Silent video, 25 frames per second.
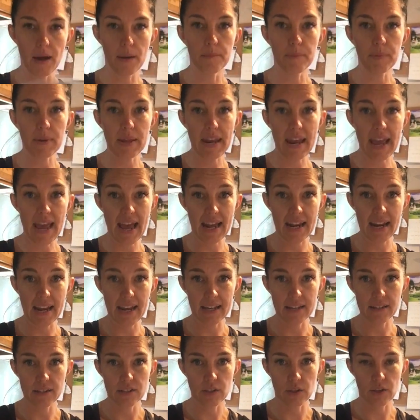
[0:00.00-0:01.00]

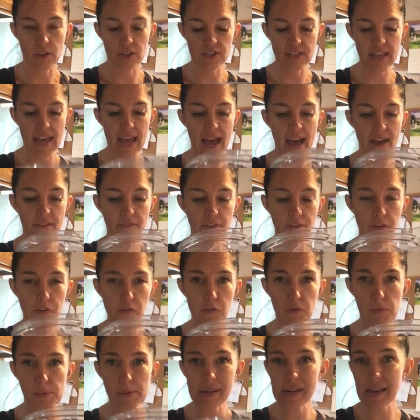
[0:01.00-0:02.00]
banana. So there's half of
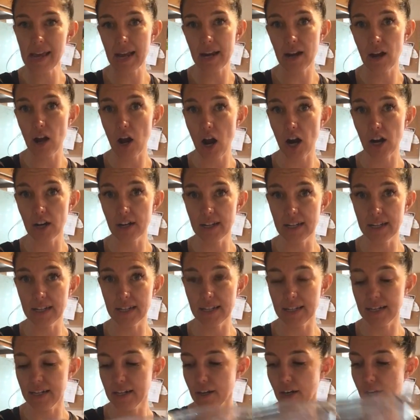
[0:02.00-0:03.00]
a banana already in
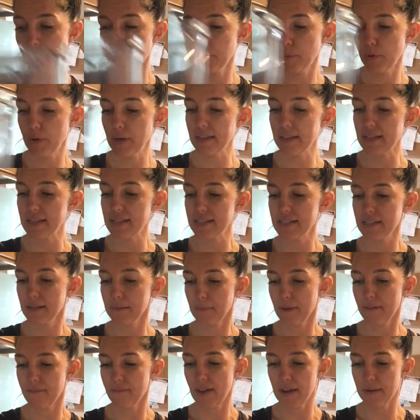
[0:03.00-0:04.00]
here. I'm putting this in
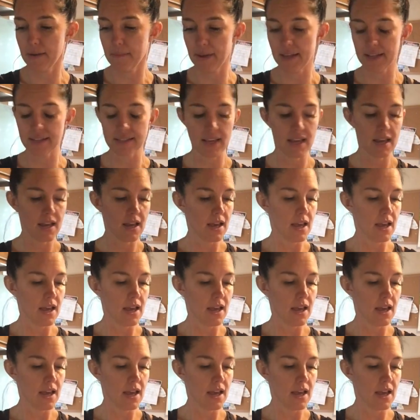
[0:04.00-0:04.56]
my Vitamix.